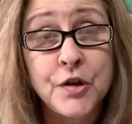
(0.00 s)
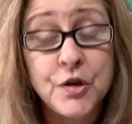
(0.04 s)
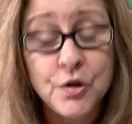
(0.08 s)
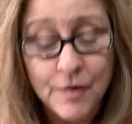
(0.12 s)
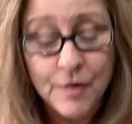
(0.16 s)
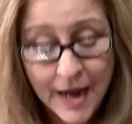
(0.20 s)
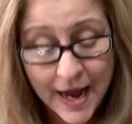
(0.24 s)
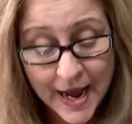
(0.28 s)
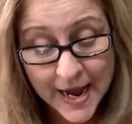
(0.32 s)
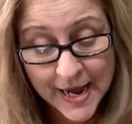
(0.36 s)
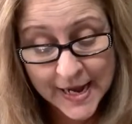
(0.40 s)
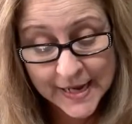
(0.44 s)
you
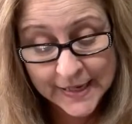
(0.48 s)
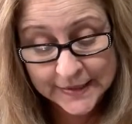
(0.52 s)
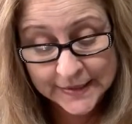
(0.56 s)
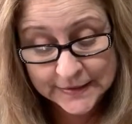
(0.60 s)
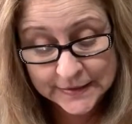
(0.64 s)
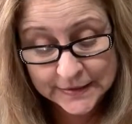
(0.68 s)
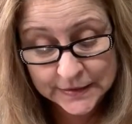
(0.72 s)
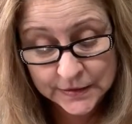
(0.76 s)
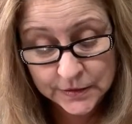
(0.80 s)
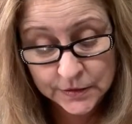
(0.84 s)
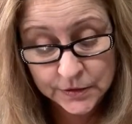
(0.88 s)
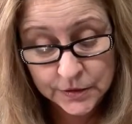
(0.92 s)

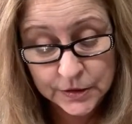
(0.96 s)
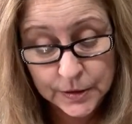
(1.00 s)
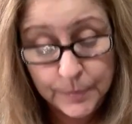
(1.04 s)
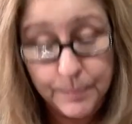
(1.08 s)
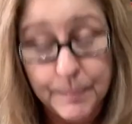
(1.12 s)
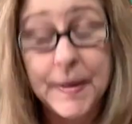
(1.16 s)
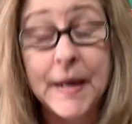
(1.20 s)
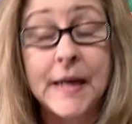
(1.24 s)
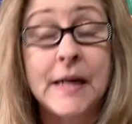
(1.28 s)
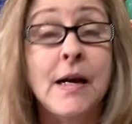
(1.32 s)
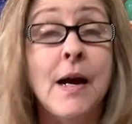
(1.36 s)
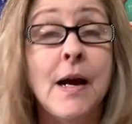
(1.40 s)
guys to
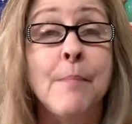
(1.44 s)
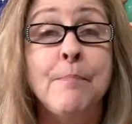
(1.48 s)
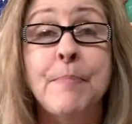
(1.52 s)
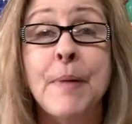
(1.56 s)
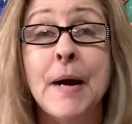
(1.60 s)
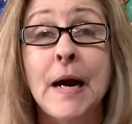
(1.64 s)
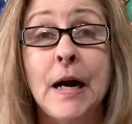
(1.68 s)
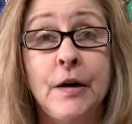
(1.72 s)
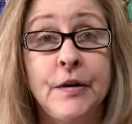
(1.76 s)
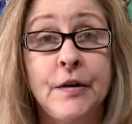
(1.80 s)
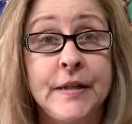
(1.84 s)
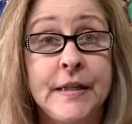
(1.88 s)
pick up
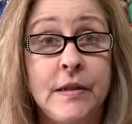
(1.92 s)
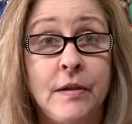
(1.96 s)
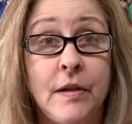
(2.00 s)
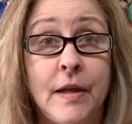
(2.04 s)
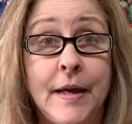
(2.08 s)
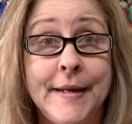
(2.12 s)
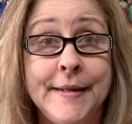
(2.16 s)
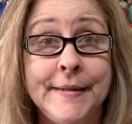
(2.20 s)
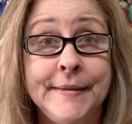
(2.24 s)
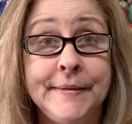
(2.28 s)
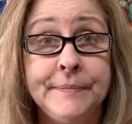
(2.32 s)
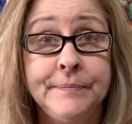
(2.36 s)

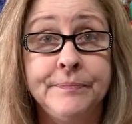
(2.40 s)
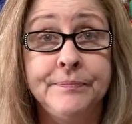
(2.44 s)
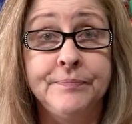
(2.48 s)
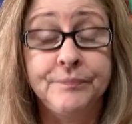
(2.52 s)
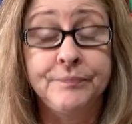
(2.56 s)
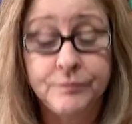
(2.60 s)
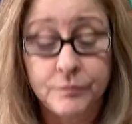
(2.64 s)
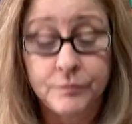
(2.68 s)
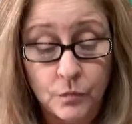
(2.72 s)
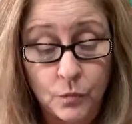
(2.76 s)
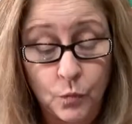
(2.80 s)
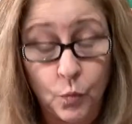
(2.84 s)
PartyLite
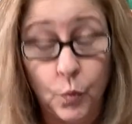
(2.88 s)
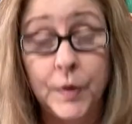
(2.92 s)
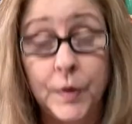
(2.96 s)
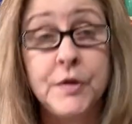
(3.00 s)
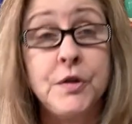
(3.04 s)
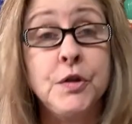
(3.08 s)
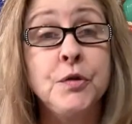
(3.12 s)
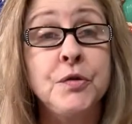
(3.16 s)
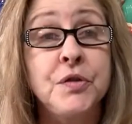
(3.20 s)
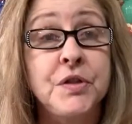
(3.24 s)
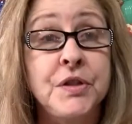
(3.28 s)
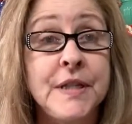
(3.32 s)
when
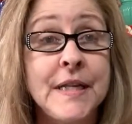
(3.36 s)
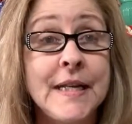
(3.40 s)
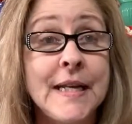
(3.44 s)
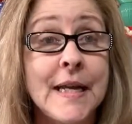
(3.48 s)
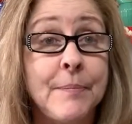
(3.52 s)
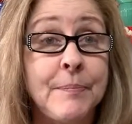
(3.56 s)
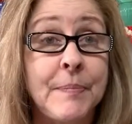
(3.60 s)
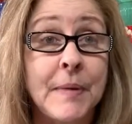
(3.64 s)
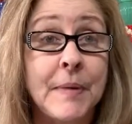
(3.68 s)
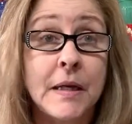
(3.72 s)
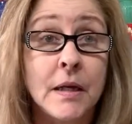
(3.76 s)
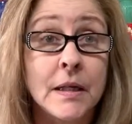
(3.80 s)
you see
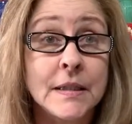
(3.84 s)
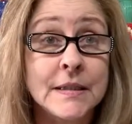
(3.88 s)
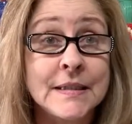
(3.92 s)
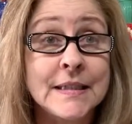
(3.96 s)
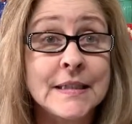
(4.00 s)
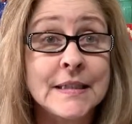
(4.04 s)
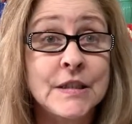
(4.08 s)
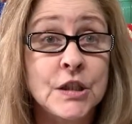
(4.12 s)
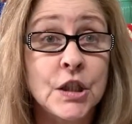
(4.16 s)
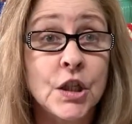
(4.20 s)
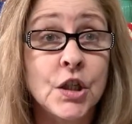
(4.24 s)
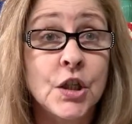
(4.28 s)
it because
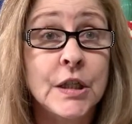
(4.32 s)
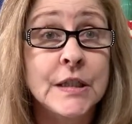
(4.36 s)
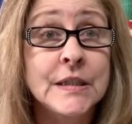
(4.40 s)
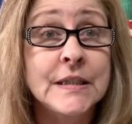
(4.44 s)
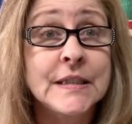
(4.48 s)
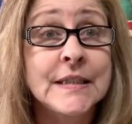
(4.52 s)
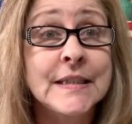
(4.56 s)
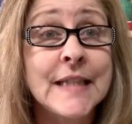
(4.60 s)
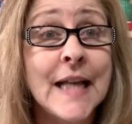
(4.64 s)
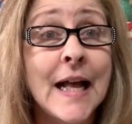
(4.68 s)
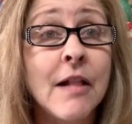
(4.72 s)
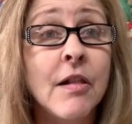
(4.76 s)
it's a good
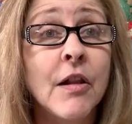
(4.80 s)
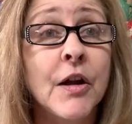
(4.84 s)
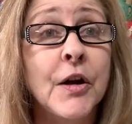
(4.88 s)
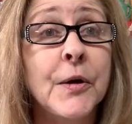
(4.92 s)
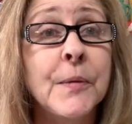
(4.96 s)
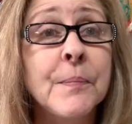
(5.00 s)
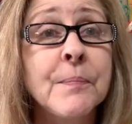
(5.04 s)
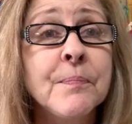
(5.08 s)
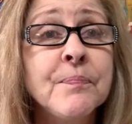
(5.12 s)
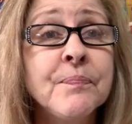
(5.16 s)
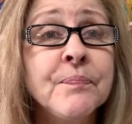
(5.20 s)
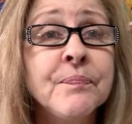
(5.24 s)

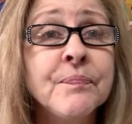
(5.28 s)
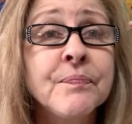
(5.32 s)
seller.